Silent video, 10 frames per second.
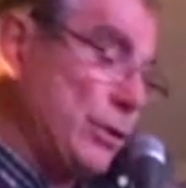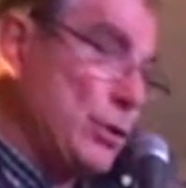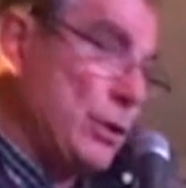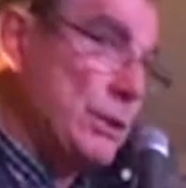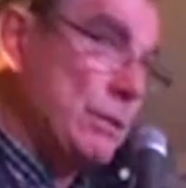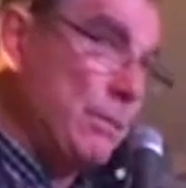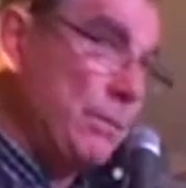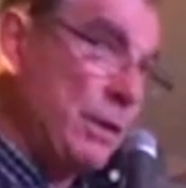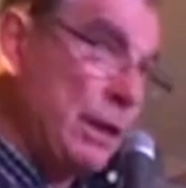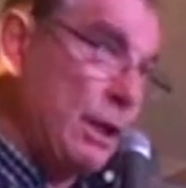insurance.
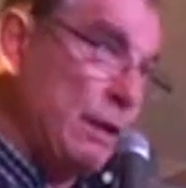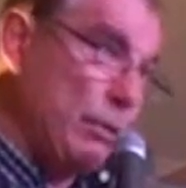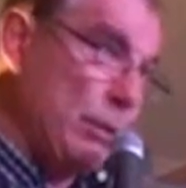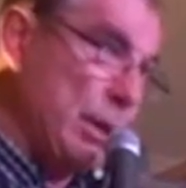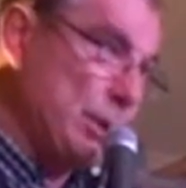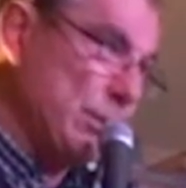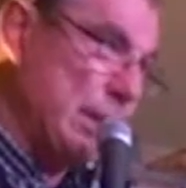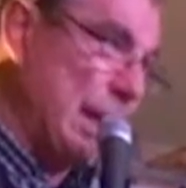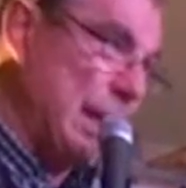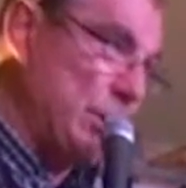Thank you very much for
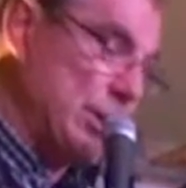taking the